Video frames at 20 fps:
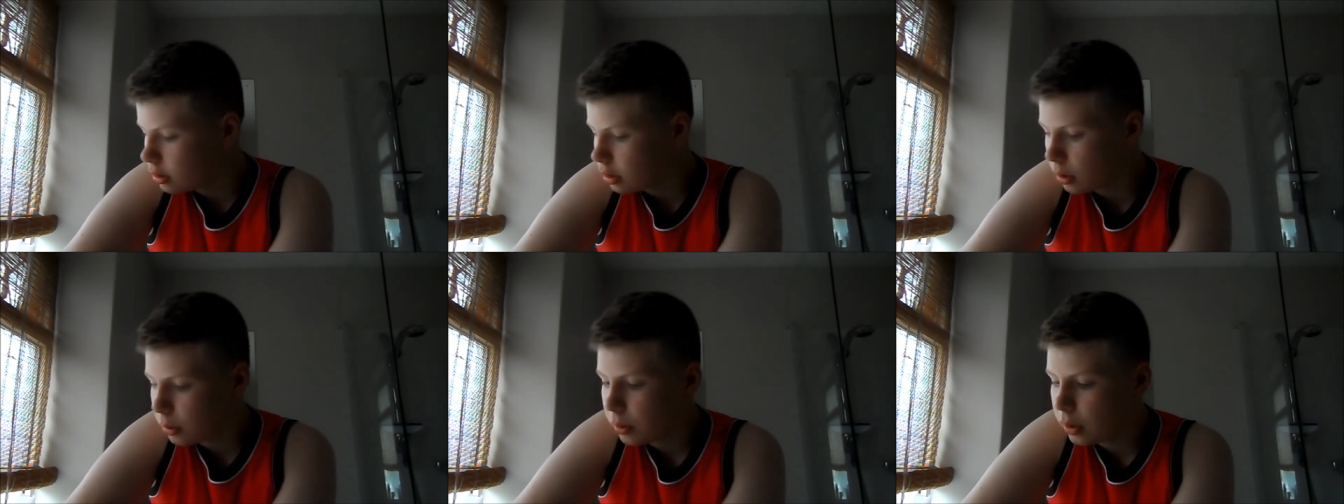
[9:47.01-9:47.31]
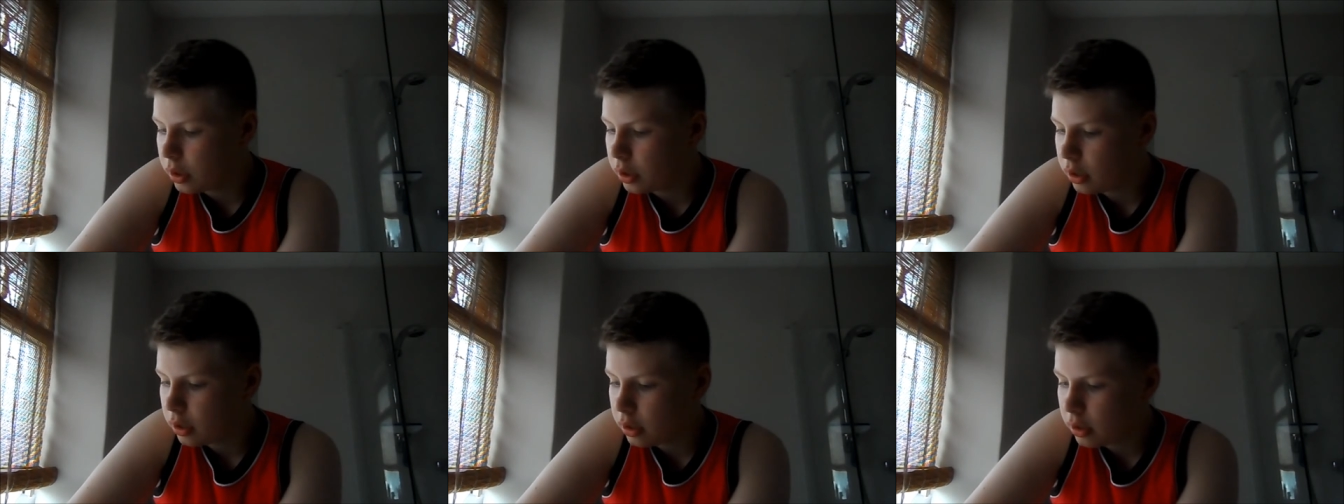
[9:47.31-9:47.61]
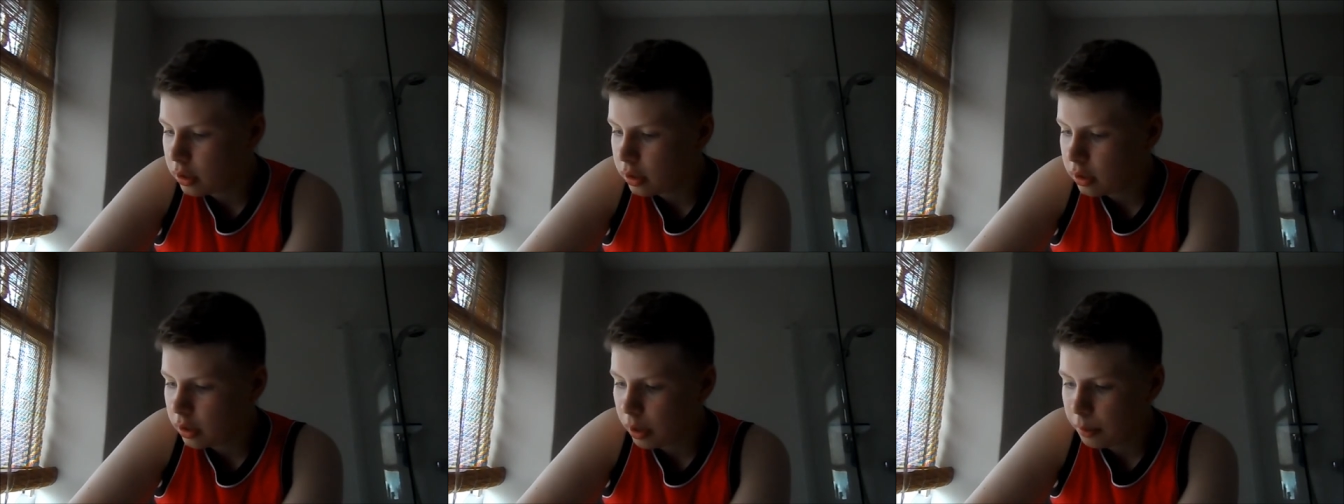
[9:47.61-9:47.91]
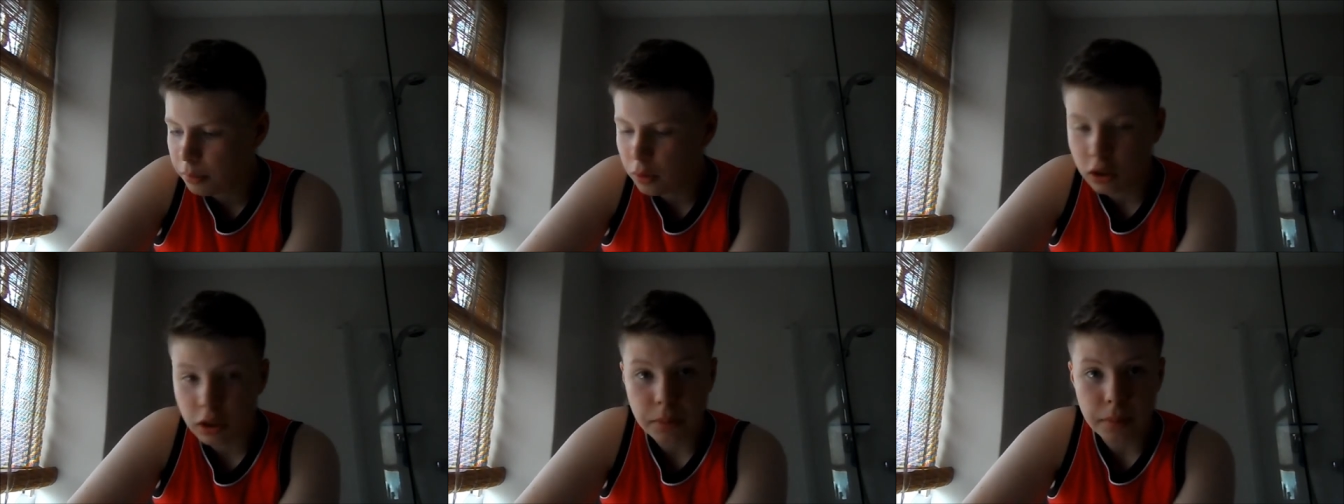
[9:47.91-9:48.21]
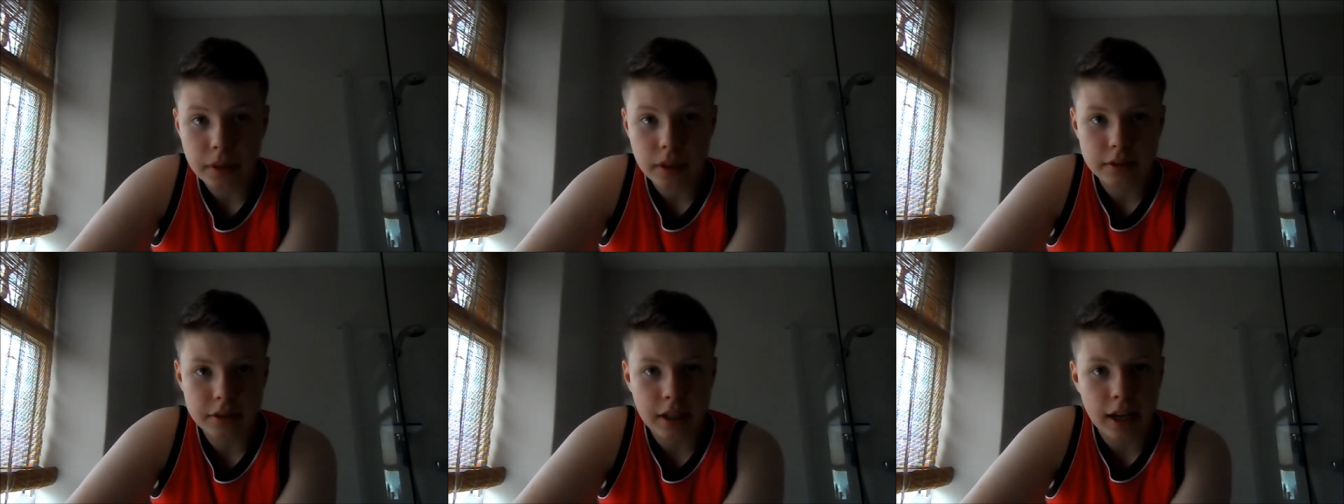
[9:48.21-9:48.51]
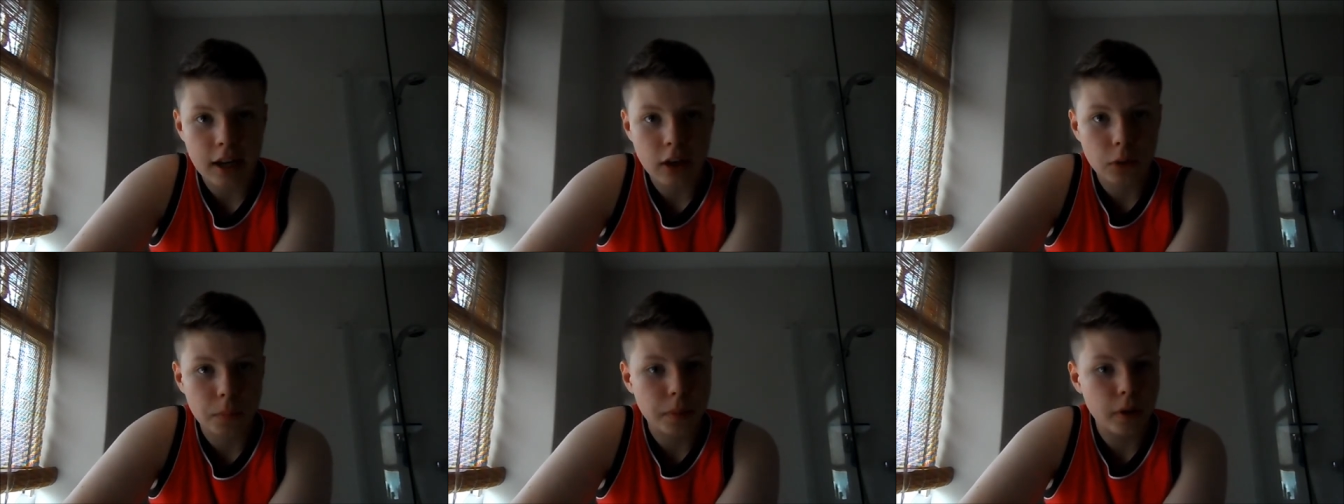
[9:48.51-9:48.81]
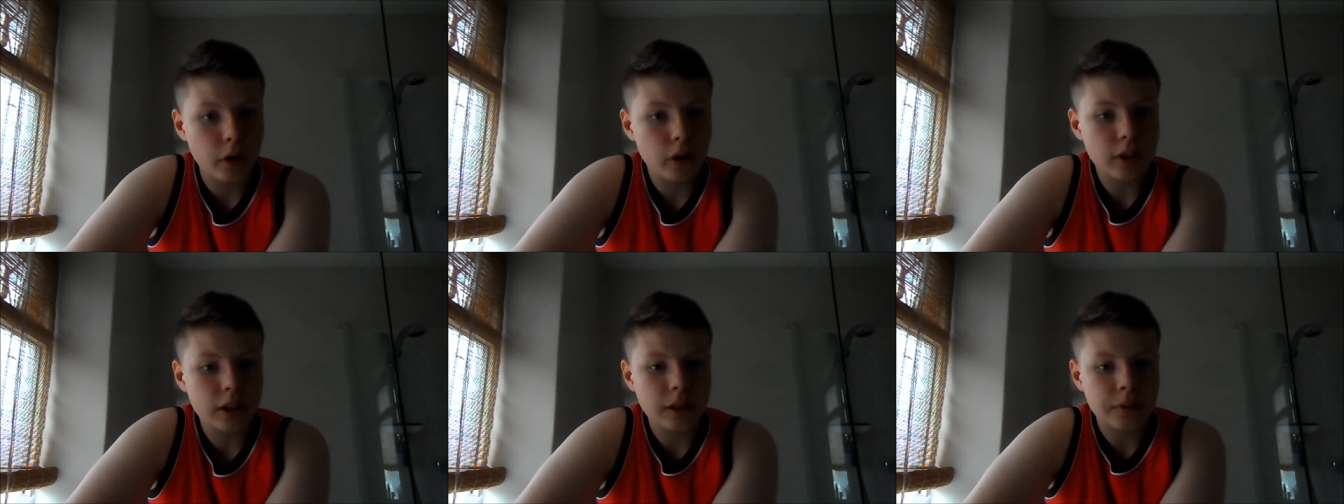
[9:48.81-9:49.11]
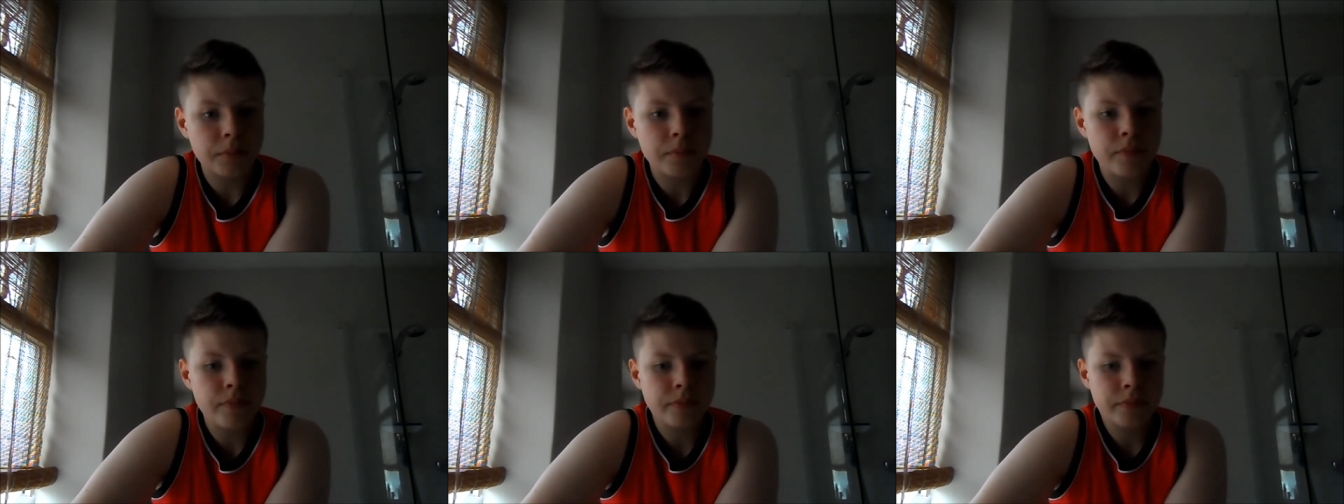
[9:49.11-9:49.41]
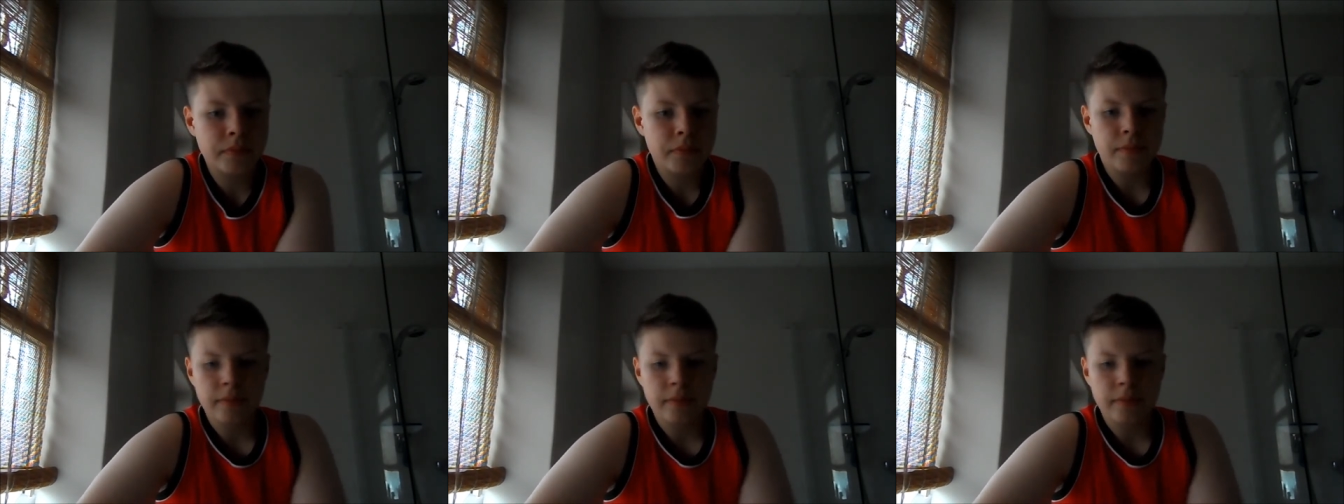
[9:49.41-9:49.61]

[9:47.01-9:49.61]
so uh, I'm not gonna be used to getting up early.